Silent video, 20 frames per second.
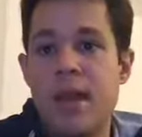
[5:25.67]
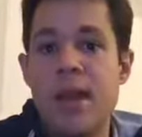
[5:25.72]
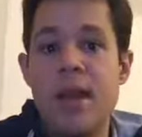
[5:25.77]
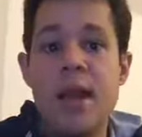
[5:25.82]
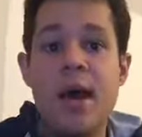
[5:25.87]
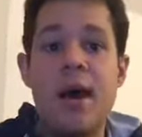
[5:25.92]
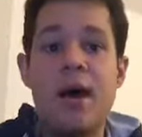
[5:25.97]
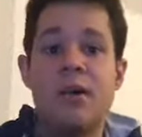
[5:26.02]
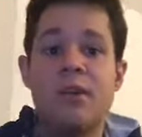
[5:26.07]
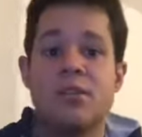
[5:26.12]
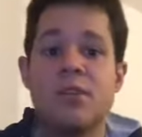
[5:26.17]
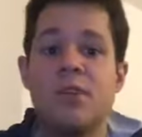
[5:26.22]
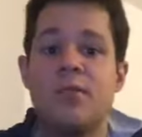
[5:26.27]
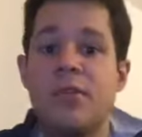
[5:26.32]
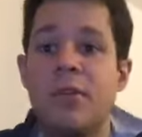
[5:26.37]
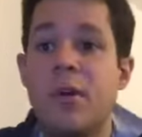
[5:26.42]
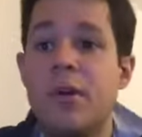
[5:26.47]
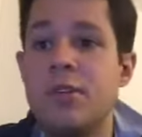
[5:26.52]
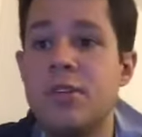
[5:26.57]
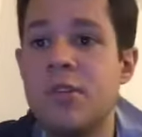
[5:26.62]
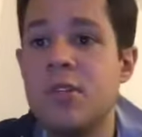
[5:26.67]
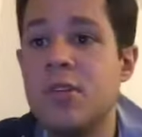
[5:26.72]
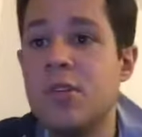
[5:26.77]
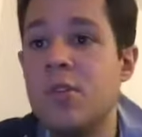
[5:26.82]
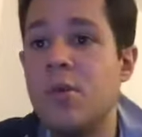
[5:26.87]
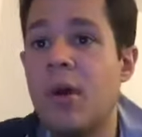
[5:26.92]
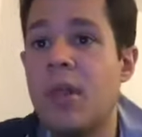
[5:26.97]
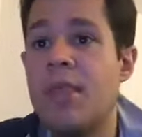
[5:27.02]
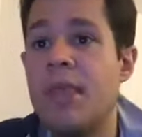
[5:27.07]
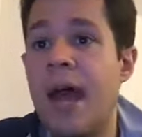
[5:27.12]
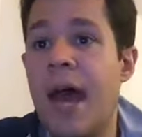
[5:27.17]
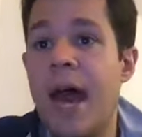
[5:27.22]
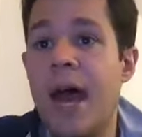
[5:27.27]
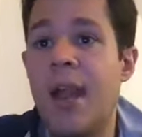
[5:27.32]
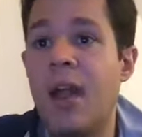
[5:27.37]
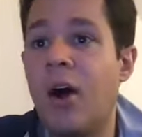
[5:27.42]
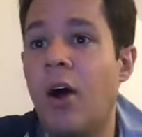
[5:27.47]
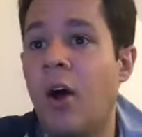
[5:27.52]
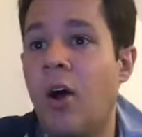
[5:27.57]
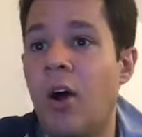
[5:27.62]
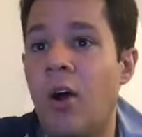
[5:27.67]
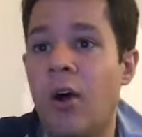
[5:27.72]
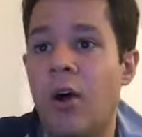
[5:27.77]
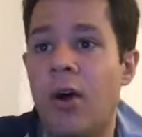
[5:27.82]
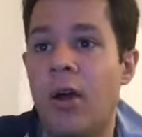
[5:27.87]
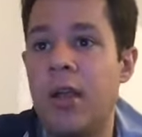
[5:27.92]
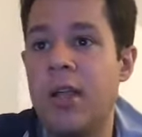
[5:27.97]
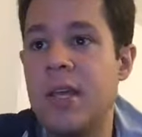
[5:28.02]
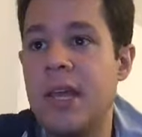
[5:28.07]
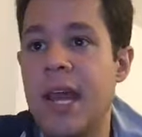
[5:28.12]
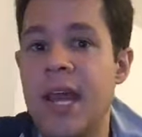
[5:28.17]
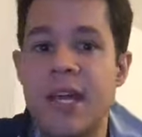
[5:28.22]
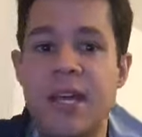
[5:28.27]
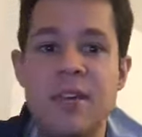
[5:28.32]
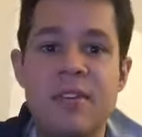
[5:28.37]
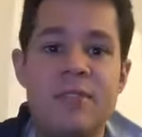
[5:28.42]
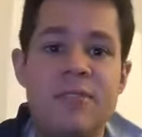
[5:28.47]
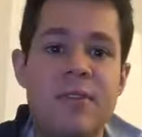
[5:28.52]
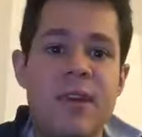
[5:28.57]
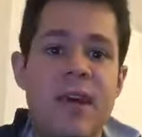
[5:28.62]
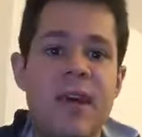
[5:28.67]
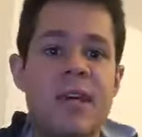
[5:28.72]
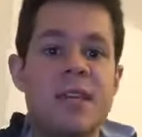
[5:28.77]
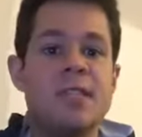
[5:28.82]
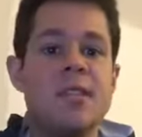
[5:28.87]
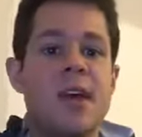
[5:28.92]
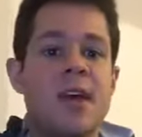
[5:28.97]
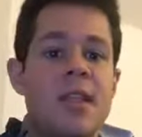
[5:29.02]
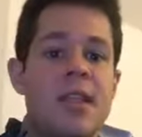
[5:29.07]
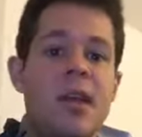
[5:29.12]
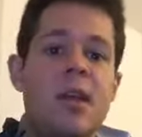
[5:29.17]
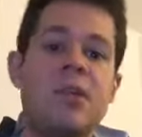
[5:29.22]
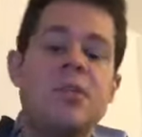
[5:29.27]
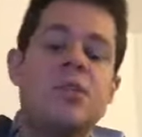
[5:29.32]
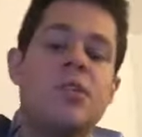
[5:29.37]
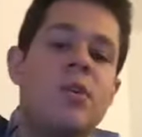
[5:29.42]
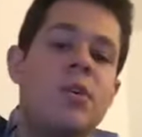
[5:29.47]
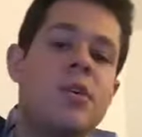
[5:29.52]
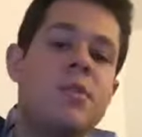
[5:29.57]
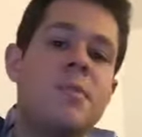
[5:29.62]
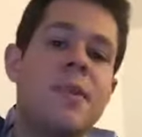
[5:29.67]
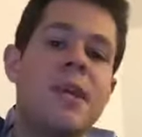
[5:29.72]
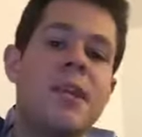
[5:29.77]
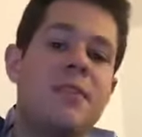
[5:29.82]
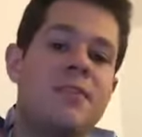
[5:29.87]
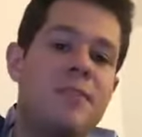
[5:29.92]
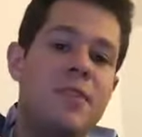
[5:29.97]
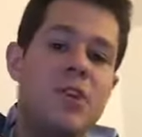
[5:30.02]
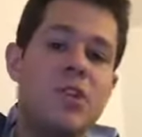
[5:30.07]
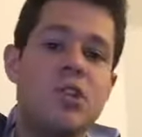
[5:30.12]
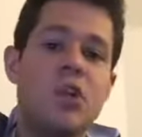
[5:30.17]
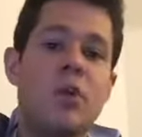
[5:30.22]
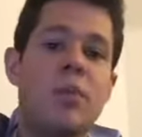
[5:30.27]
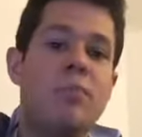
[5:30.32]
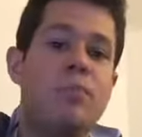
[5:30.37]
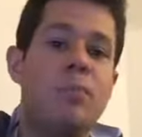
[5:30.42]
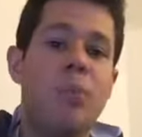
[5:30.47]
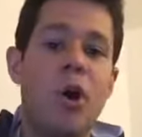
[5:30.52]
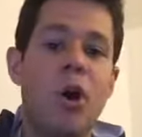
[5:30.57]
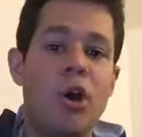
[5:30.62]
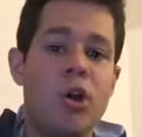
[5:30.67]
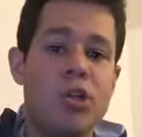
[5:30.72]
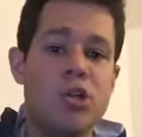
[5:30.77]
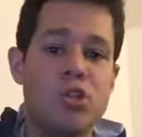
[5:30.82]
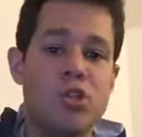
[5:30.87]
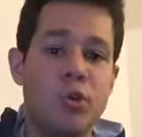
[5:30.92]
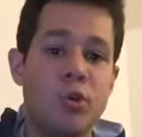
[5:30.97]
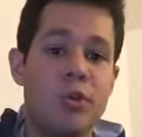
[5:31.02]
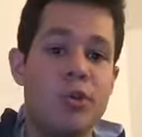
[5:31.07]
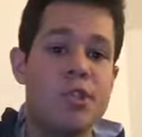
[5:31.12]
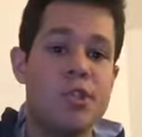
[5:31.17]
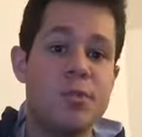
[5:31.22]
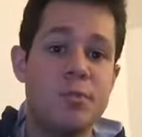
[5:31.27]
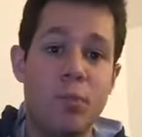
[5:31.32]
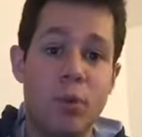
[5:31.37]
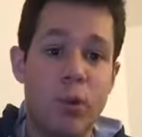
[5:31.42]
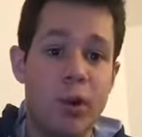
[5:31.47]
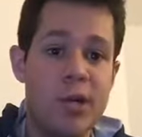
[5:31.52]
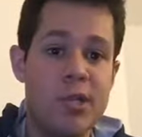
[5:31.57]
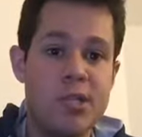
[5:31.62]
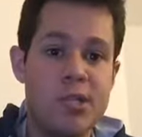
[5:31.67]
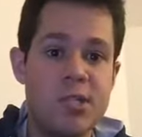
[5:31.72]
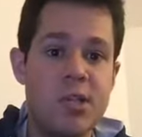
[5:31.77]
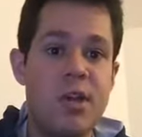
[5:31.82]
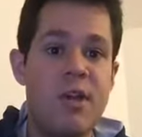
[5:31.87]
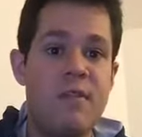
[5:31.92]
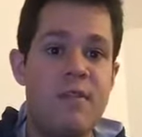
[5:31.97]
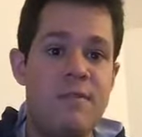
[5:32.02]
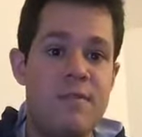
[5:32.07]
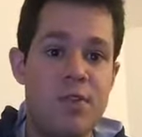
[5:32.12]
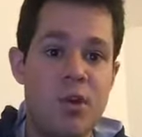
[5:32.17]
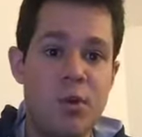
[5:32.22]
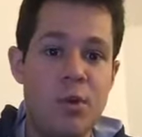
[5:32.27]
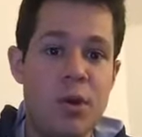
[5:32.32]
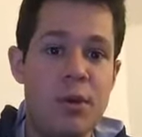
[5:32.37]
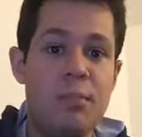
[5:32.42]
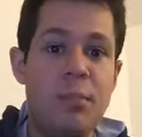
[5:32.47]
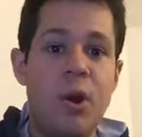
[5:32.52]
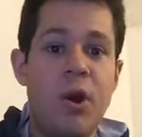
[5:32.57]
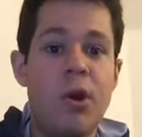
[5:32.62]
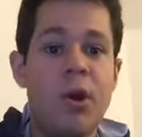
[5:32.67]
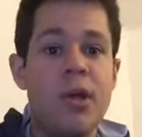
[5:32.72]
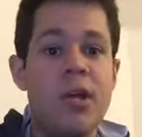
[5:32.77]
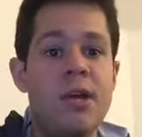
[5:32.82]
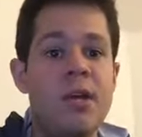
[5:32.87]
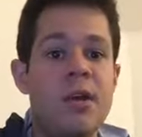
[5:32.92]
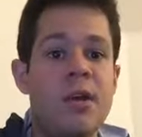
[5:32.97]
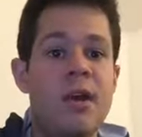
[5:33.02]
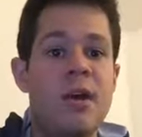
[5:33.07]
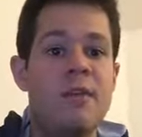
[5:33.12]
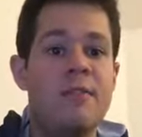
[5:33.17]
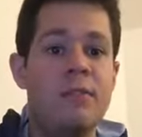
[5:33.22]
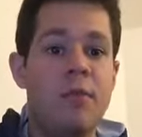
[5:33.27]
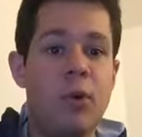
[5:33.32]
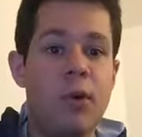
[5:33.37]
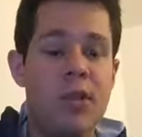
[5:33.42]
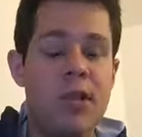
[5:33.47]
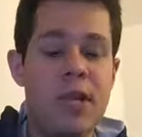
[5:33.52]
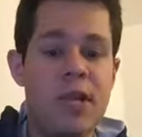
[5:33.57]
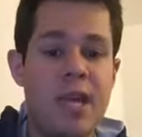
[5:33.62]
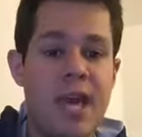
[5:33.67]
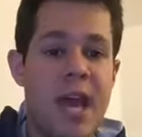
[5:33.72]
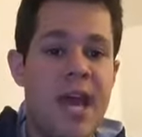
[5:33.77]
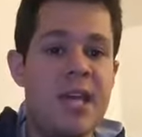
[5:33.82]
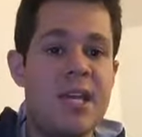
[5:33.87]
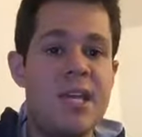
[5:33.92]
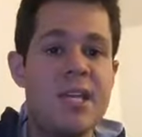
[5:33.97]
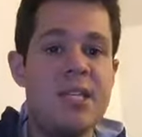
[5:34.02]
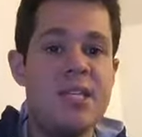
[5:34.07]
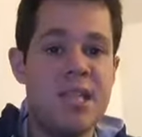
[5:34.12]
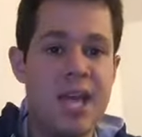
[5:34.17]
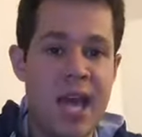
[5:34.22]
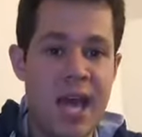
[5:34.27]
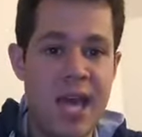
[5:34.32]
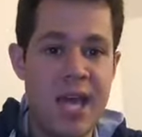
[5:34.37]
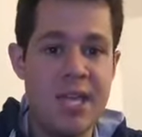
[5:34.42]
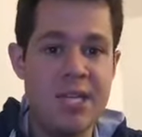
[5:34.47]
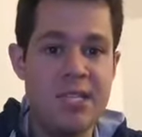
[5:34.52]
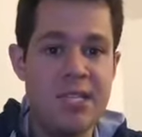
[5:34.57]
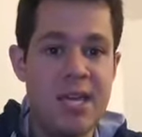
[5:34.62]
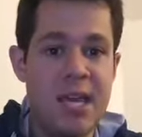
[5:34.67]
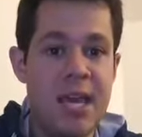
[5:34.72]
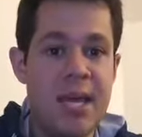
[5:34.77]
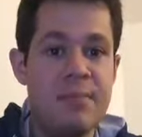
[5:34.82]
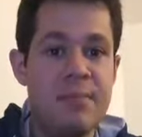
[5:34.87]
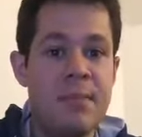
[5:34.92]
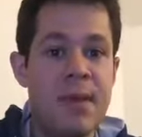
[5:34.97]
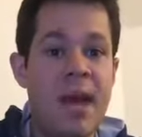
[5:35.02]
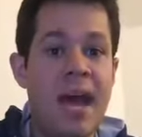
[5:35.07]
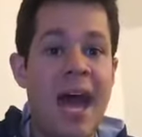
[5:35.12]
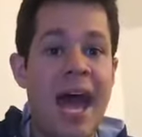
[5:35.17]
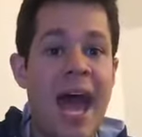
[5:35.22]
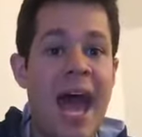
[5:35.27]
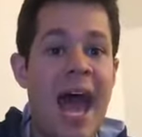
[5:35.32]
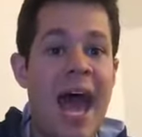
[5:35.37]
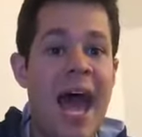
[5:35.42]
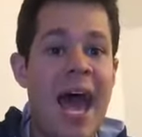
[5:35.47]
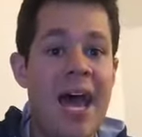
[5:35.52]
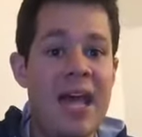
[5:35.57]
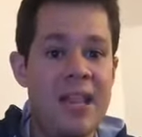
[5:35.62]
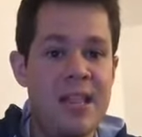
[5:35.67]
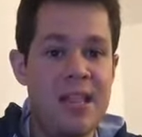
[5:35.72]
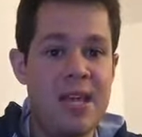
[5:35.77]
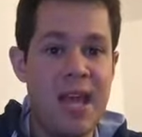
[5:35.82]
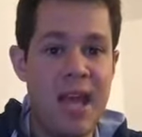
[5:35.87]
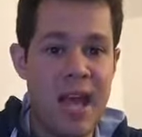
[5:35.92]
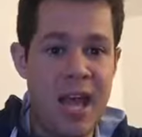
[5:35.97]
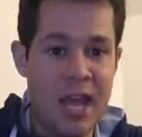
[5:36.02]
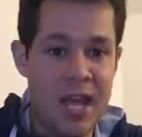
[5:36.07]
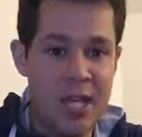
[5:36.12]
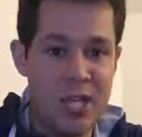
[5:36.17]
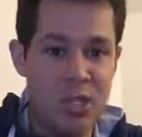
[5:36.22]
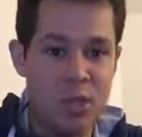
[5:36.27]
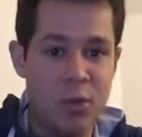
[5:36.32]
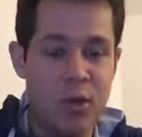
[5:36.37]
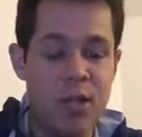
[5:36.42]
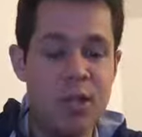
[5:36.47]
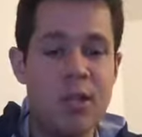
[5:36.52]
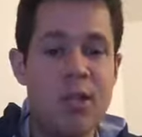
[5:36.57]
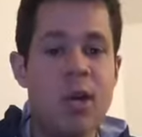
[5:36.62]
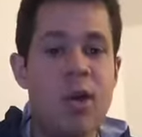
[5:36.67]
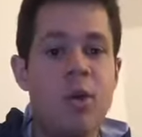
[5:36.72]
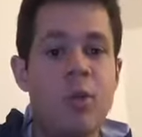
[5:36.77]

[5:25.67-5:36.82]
those of you that are Yankee fans, there is going to be an official Barstool Sports viewing party for the Yankees-A's game at the Ainsworth,